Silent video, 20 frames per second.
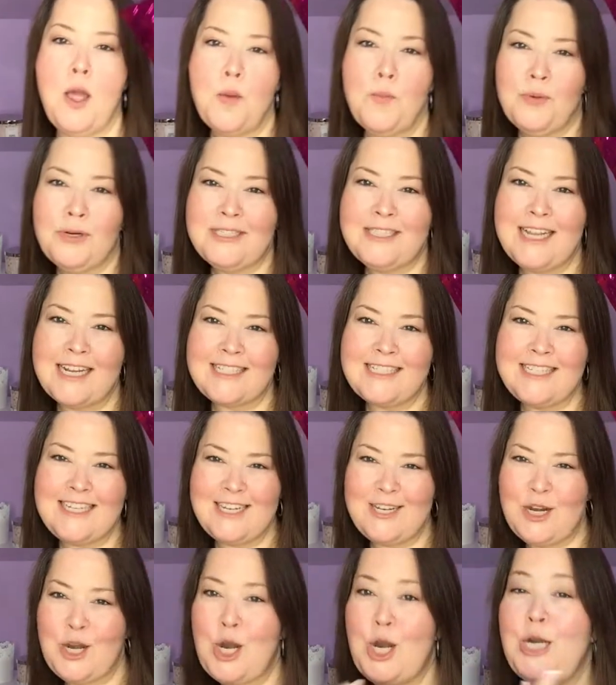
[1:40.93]
protected
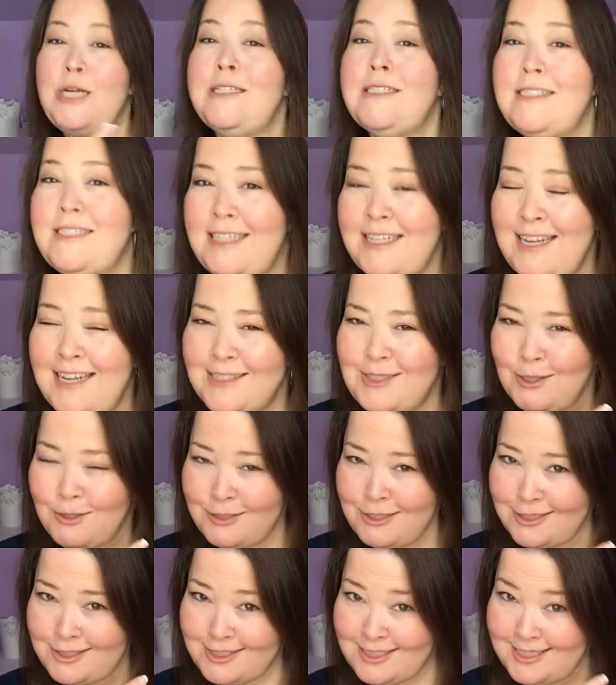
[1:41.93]
in her, see,
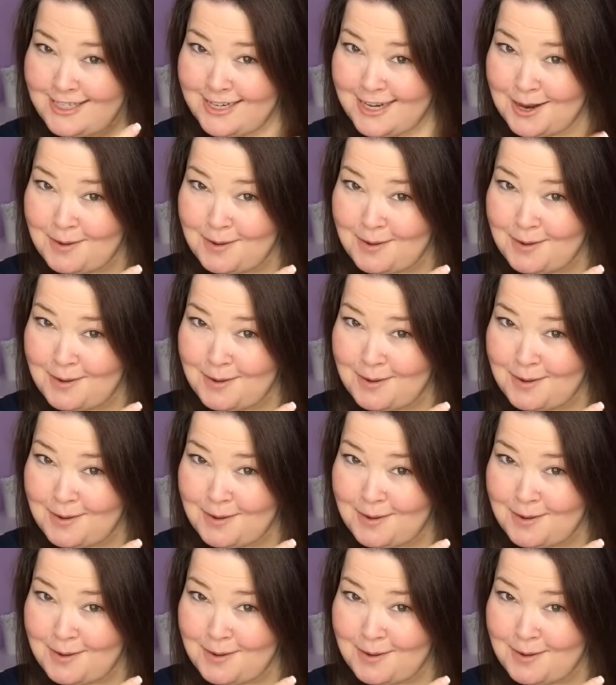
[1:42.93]
told you she did